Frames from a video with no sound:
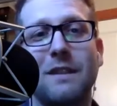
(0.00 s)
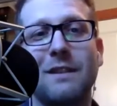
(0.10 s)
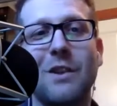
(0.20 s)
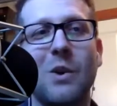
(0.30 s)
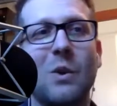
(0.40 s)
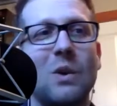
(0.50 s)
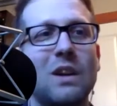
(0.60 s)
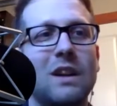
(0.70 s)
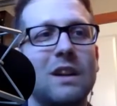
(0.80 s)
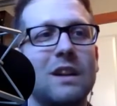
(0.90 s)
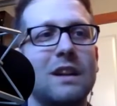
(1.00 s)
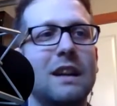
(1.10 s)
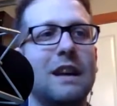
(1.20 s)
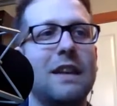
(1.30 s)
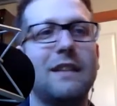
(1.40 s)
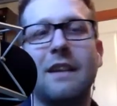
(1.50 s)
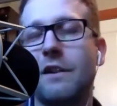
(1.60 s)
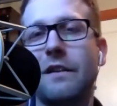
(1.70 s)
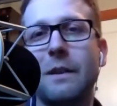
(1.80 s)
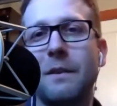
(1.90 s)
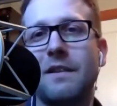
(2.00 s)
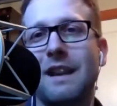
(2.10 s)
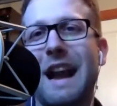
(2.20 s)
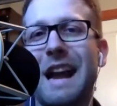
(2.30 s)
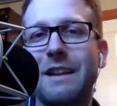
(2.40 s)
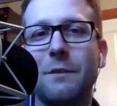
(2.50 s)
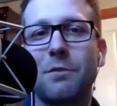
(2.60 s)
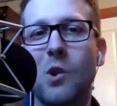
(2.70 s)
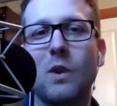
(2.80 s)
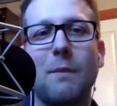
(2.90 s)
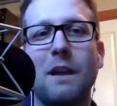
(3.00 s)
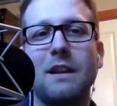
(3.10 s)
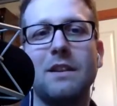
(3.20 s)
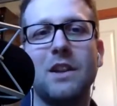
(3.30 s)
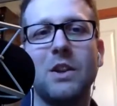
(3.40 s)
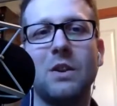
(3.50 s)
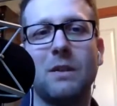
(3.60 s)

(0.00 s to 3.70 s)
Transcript: So, uh, that definitely limits the kind of program I can do.